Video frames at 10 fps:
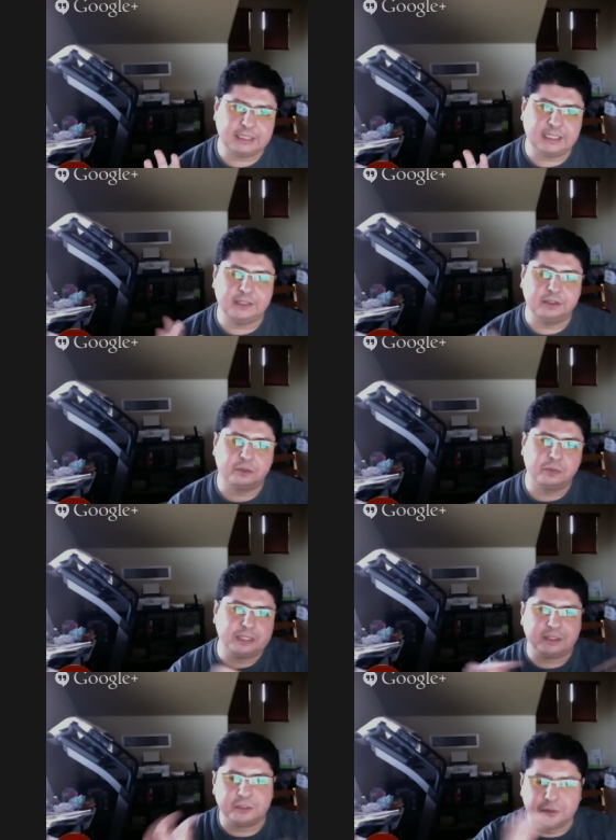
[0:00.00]
and then he'll
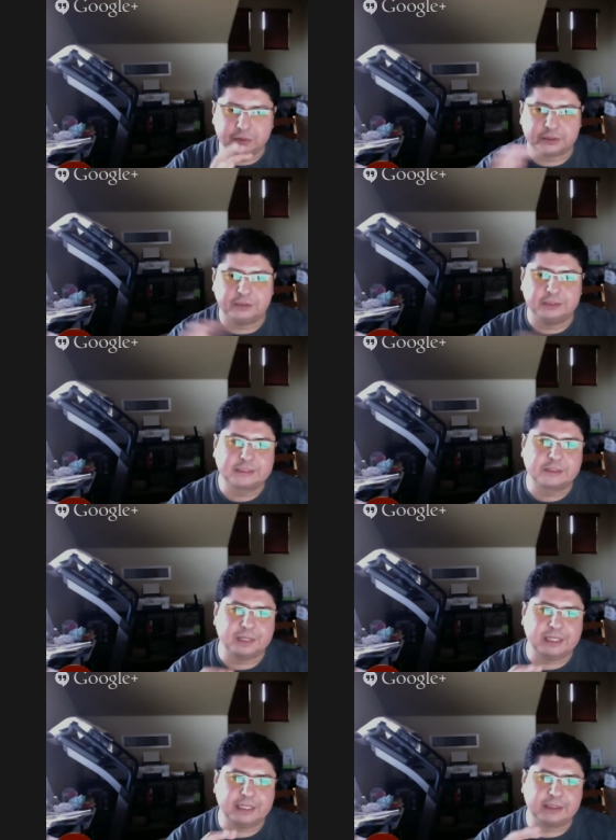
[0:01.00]
redo certain
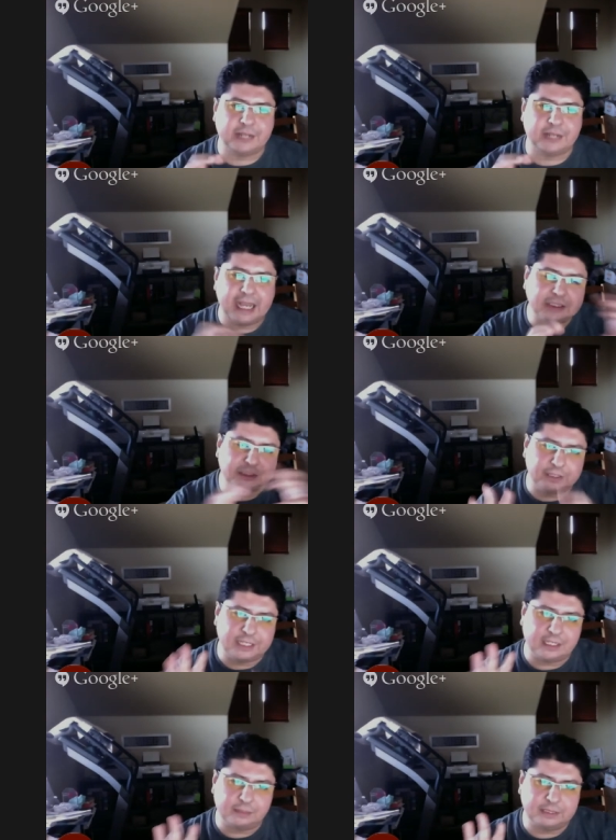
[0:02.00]
screens or add certain
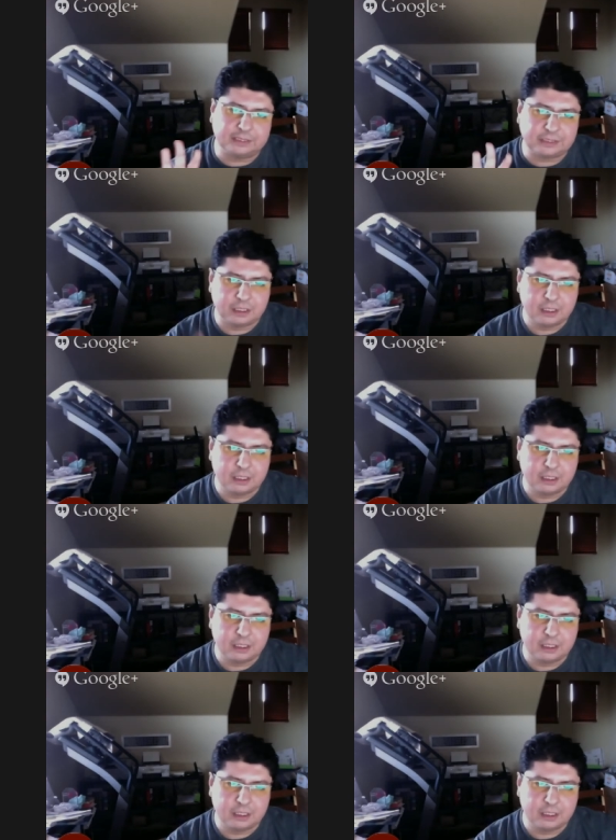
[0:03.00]
elements